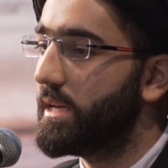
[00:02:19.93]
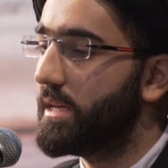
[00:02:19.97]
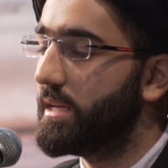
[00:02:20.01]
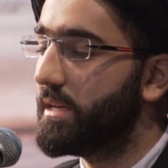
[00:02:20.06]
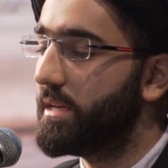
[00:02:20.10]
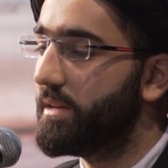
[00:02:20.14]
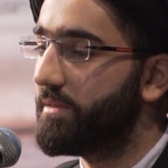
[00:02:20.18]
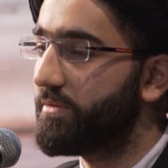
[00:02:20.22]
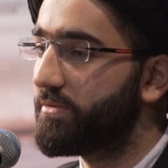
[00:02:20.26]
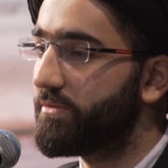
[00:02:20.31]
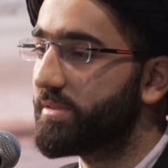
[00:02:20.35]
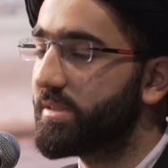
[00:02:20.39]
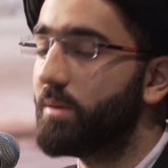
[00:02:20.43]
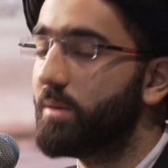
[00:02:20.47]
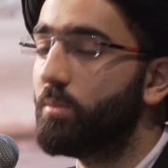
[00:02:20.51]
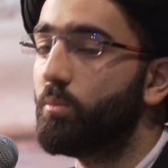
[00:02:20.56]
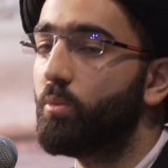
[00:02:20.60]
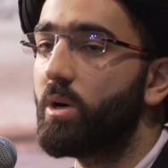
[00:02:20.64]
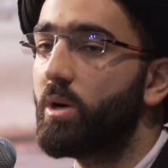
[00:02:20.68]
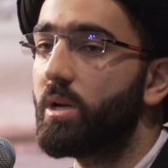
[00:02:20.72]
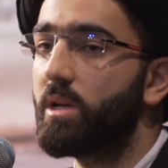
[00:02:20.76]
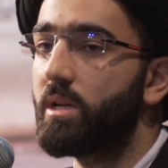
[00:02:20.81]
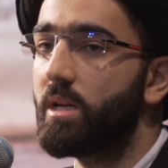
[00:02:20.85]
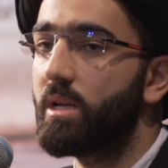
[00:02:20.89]
if
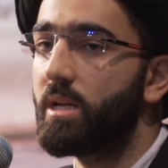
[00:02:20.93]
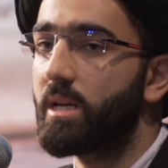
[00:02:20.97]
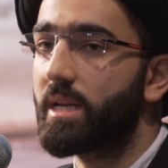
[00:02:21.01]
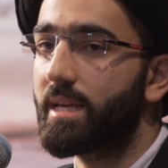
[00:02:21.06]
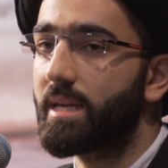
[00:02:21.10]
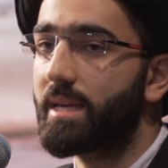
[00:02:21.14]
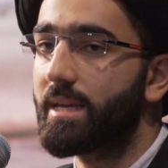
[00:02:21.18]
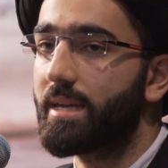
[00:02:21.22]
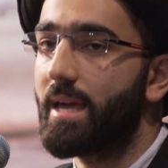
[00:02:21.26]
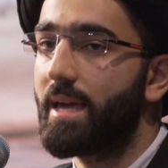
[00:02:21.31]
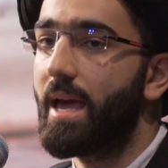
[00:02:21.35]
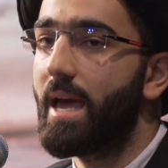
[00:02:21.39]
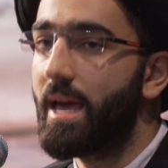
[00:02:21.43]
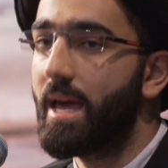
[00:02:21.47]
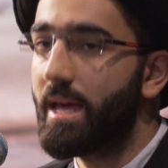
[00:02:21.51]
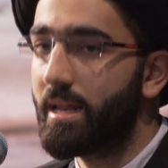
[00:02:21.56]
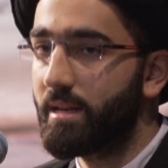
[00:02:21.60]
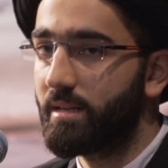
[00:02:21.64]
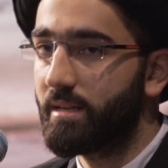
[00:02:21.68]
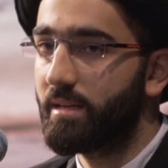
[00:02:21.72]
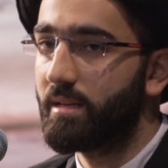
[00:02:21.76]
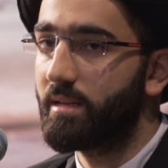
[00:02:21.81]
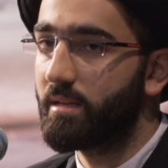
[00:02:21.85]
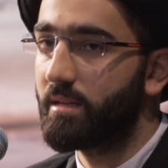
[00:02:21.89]
someone
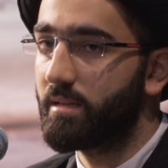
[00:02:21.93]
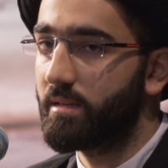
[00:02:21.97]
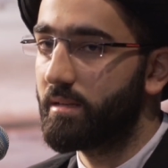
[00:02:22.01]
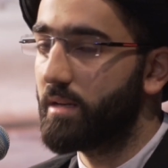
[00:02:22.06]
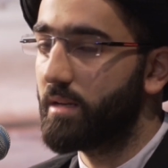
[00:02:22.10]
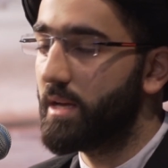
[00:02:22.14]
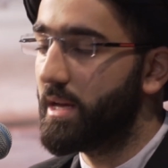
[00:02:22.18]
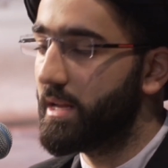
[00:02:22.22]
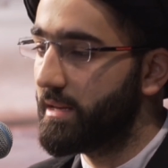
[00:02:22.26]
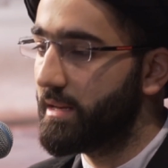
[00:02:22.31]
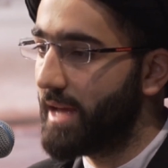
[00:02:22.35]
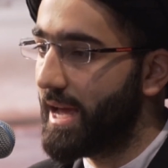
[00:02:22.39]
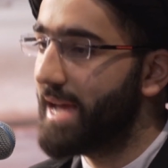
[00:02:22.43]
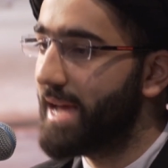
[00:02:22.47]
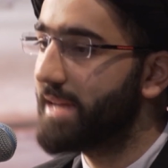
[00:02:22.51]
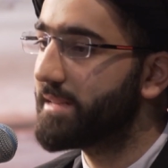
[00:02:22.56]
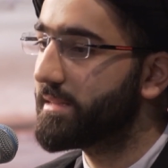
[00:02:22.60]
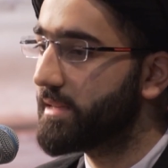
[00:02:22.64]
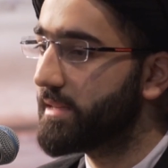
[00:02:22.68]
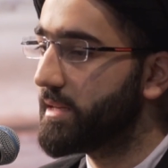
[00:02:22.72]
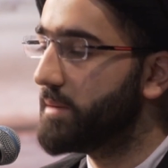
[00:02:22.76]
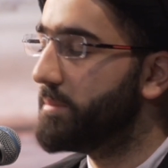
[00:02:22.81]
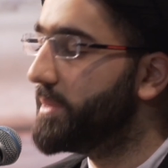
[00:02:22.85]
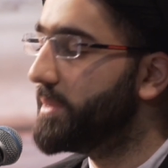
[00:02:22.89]
can and has
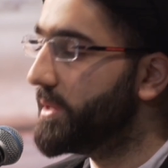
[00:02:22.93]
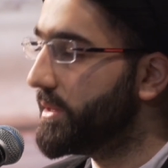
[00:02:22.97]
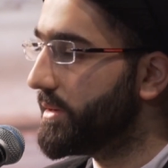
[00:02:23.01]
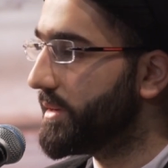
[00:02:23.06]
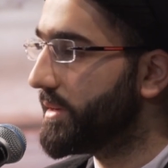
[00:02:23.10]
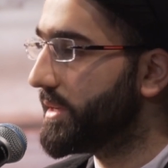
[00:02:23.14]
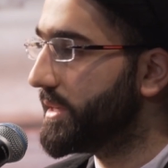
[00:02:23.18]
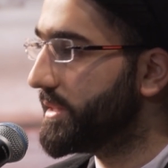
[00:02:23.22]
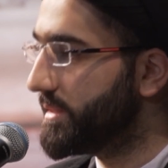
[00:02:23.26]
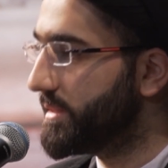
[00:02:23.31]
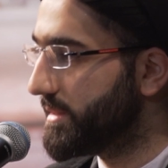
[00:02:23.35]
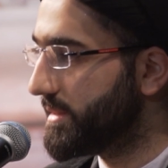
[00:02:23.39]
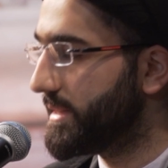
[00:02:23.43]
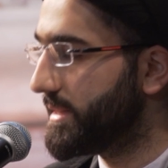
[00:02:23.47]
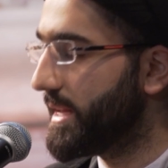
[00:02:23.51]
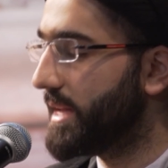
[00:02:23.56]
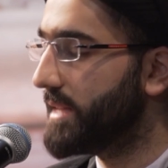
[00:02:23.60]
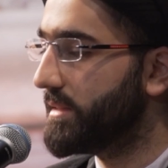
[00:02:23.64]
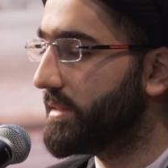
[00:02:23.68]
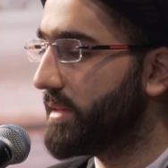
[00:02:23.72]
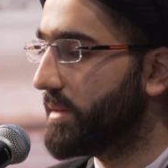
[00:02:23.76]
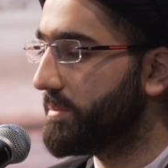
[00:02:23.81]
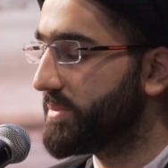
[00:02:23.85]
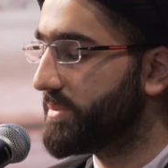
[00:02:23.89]
the ability to
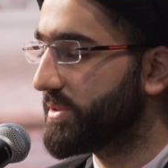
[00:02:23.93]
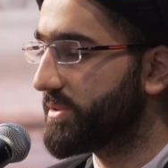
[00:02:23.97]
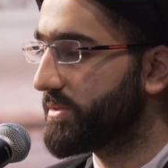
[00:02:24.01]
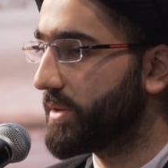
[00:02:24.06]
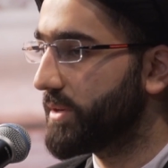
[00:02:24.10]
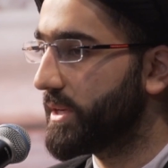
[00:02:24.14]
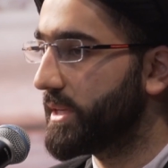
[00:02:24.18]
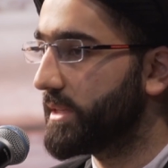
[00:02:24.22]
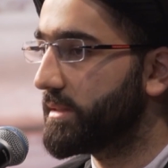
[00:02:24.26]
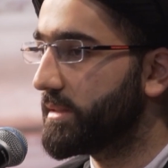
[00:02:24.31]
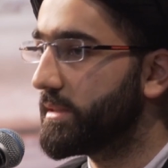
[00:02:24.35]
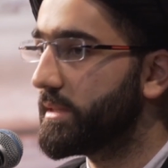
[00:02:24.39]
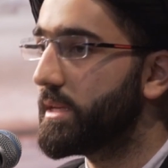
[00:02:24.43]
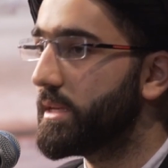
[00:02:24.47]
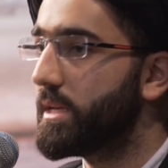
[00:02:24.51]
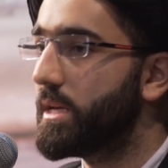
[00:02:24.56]
stand up straight.